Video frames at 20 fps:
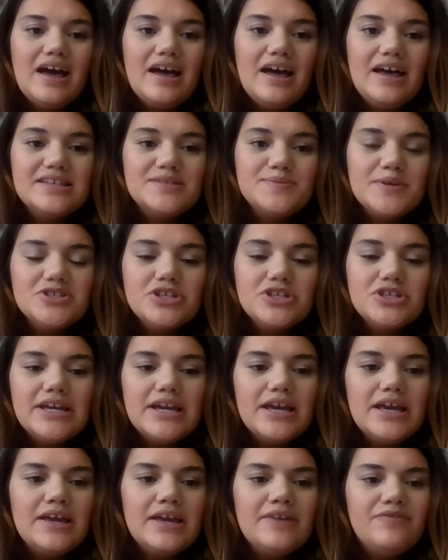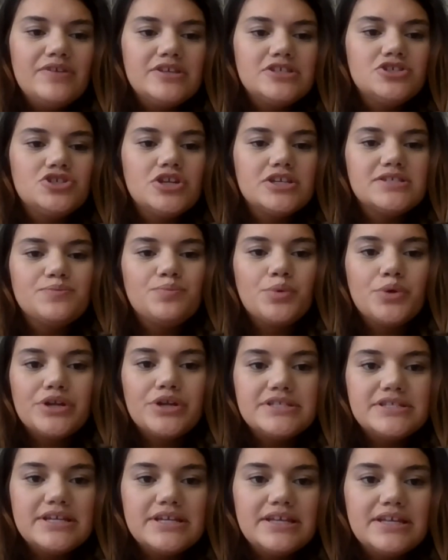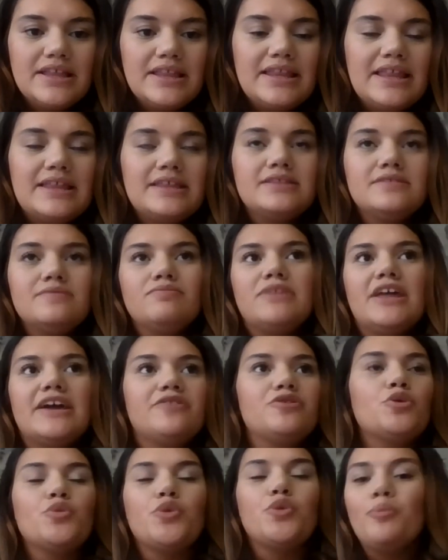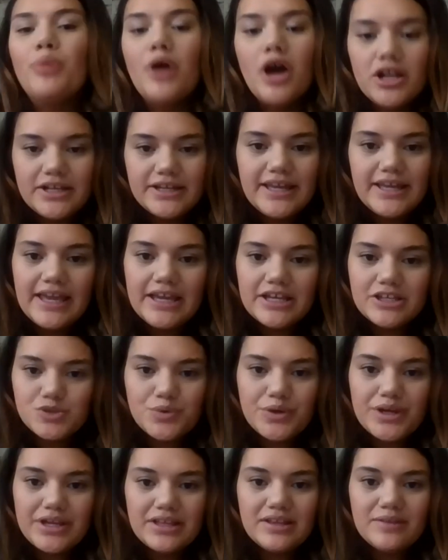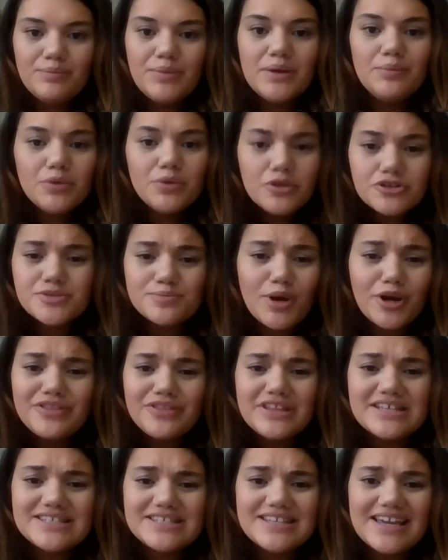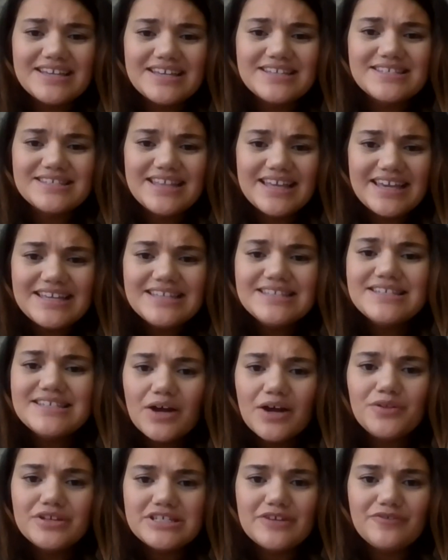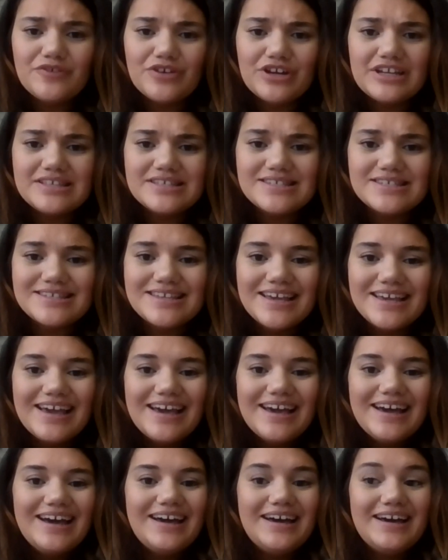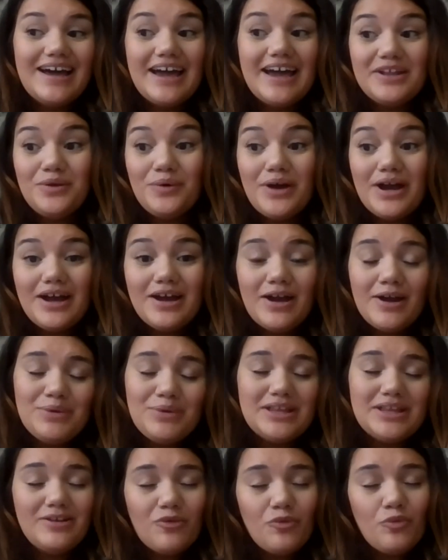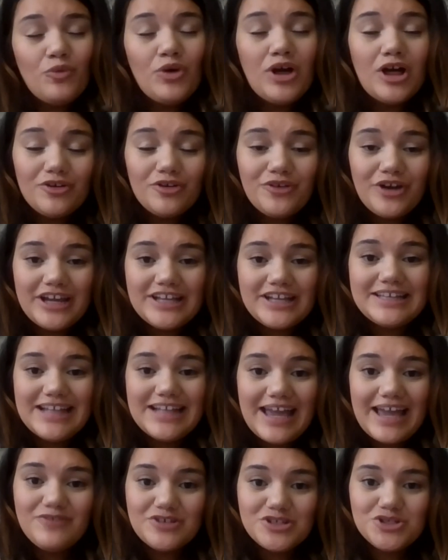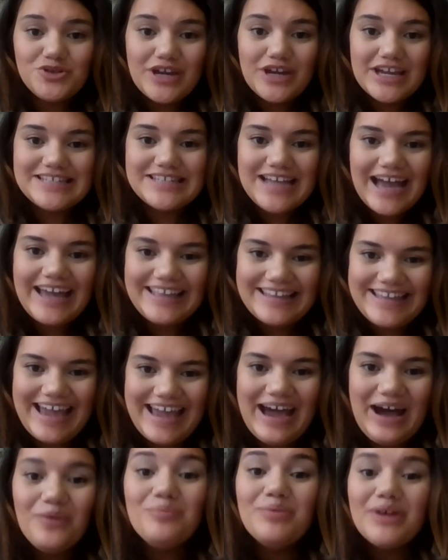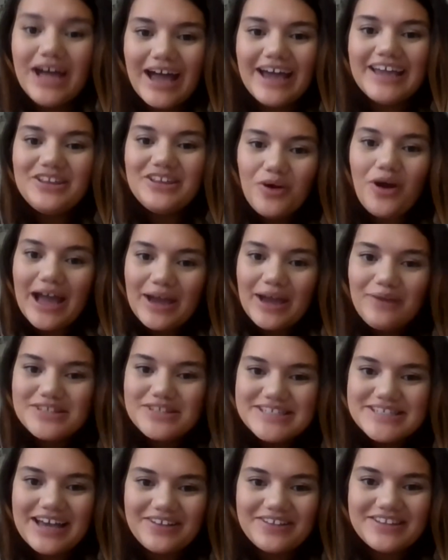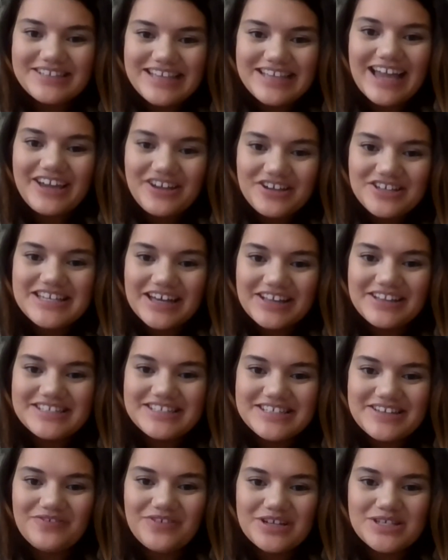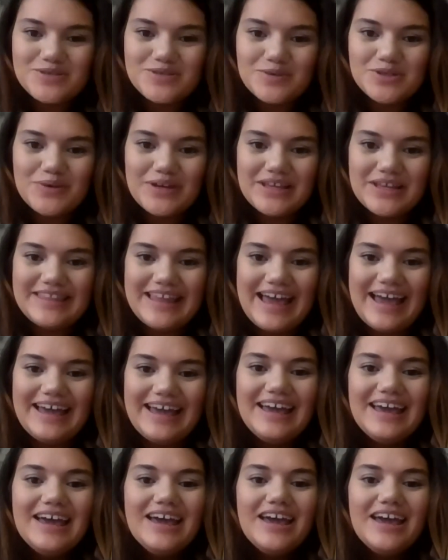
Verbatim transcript: Uh, especially if it's just printed Mm-hmm. like the robotic handwritten. People are smart these days. They can tell the difference. Uh, I know, I mean, well, granted, I have a trained eye now, but I know I would tell that I could tell the difference between that.